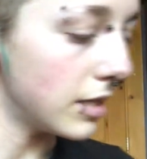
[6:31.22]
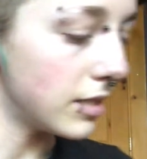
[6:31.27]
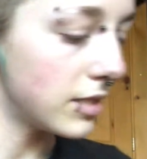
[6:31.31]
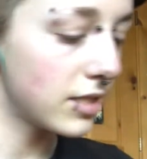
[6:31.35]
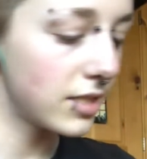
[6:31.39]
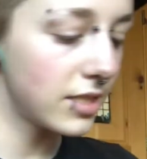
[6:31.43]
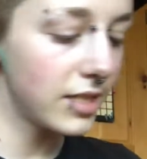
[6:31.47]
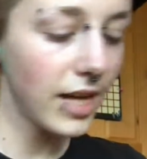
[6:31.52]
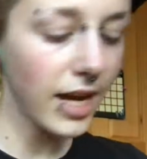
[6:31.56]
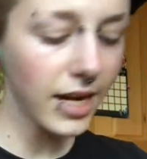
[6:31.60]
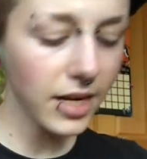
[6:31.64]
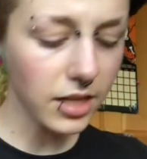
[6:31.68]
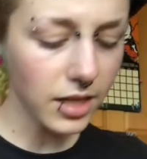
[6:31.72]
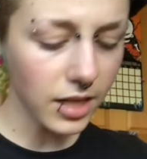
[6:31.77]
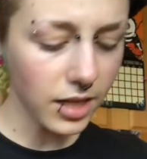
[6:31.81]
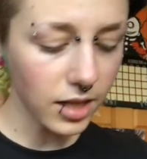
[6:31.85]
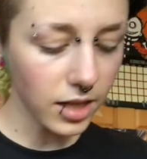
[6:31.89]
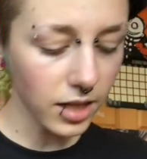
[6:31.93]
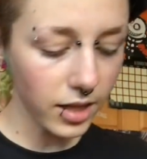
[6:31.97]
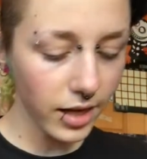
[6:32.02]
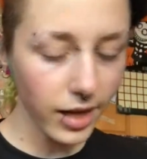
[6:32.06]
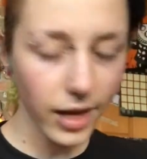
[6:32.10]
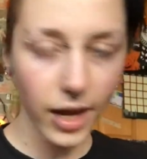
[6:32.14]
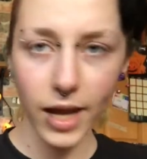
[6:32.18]
is
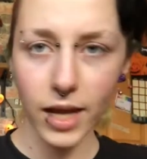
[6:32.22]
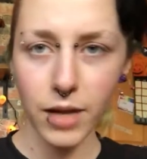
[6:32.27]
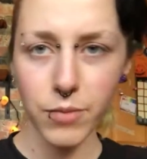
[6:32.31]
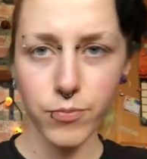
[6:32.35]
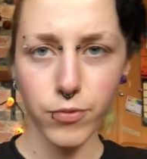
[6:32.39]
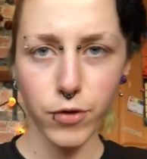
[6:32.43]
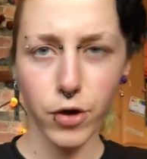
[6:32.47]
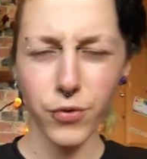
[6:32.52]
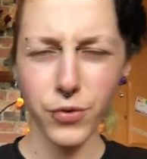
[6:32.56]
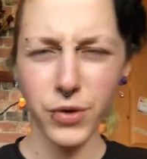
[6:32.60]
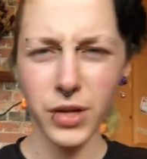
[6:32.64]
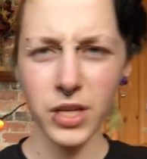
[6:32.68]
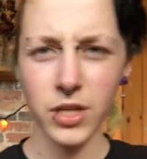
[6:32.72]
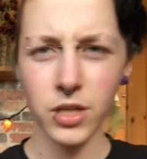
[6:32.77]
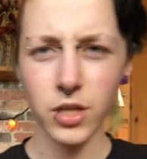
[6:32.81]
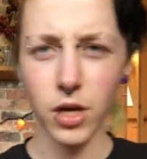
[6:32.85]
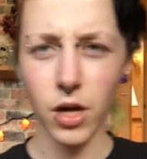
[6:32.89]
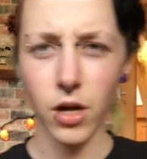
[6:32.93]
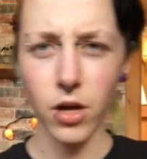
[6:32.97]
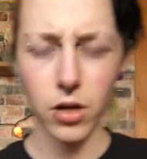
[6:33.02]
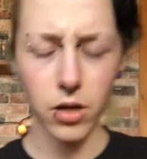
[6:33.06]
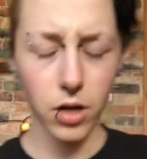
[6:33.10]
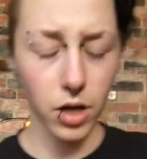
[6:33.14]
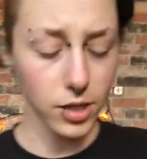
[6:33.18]
technically a broken
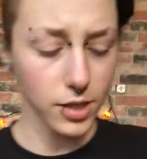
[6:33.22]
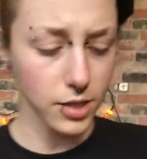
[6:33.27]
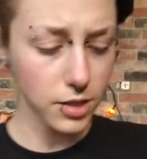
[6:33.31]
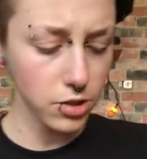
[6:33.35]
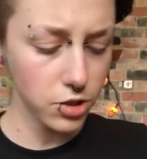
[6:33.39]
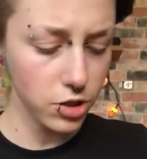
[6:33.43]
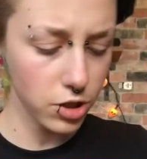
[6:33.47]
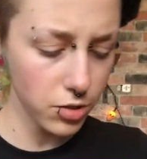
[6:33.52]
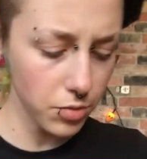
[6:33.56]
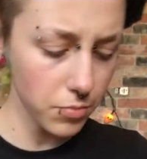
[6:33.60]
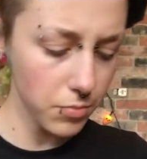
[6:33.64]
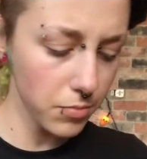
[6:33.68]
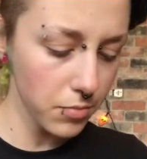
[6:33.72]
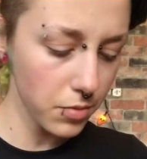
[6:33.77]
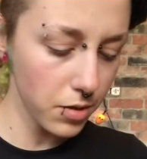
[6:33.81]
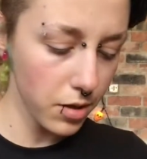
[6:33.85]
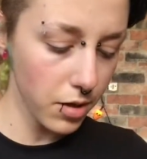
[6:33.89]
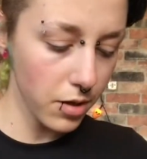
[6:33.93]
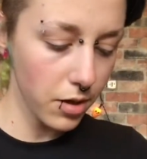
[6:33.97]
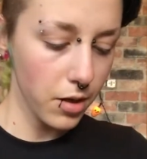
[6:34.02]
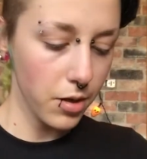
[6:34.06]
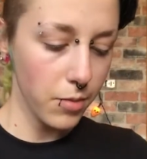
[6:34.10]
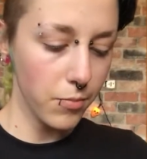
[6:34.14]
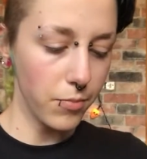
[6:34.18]
doll costume,
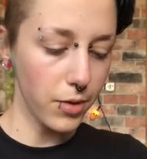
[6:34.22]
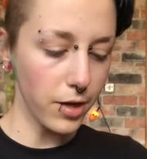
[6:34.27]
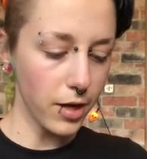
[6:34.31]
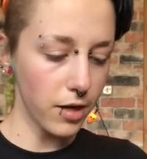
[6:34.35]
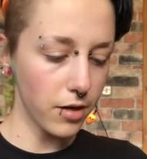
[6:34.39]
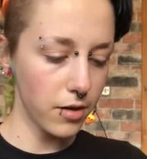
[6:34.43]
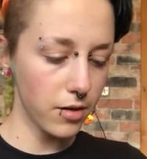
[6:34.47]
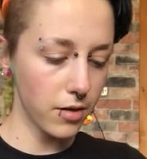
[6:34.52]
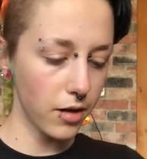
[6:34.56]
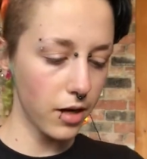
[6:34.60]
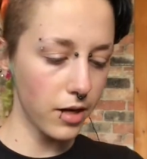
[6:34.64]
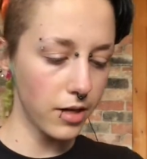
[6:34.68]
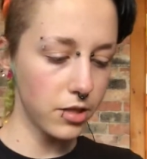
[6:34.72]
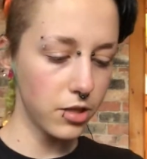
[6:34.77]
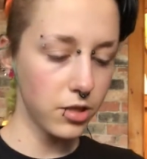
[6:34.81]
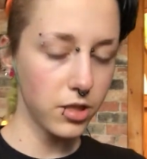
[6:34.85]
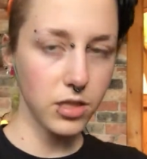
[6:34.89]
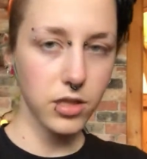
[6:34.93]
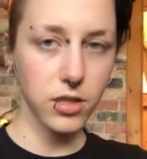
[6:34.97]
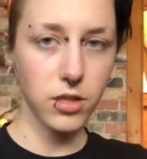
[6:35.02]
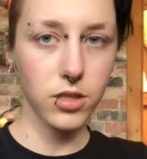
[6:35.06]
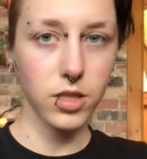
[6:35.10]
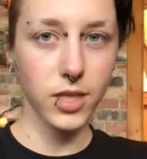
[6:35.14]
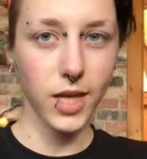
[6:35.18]
but it
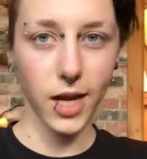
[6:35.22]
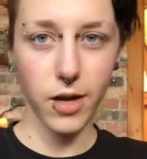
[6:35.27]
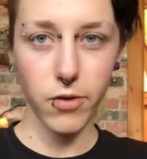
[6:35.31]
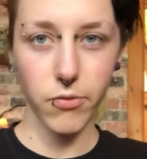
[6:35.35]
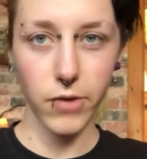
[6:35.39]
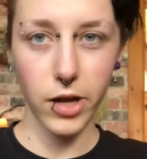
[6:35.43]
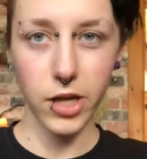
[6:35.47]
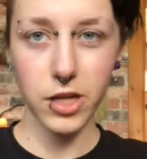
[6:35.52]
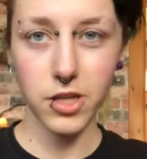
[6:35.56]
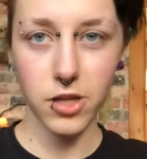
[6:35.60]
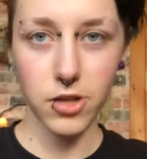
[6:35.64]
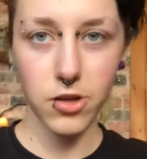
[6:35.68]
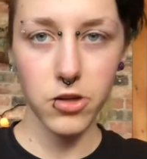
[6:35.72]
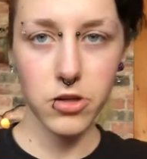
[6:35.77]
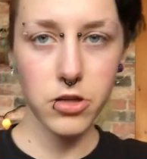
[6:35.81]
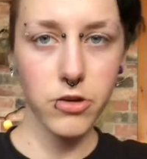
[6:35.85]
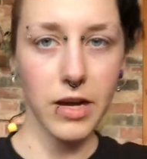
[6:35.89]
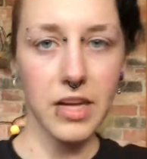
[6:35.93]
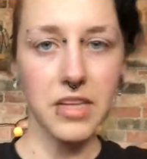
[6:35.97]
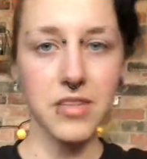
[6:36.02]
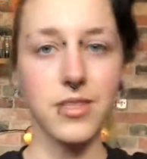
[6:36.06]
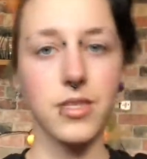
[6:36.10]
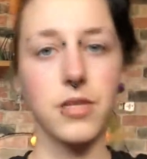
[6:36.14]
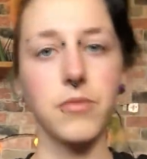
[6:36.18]
just looks like a regular
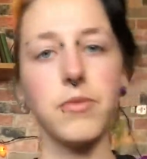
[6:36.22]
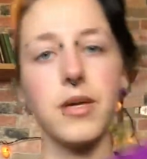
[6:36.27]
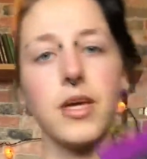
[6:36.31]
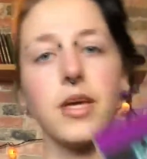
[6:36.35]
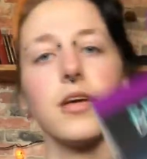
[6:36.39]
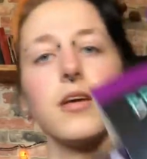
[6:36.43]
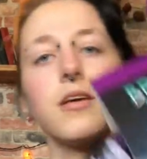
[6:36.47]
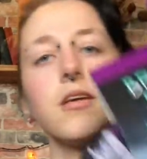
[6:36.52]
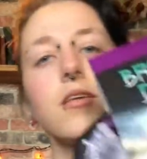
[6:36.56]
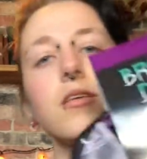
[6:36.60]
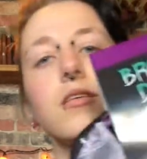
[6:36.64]
dress to me.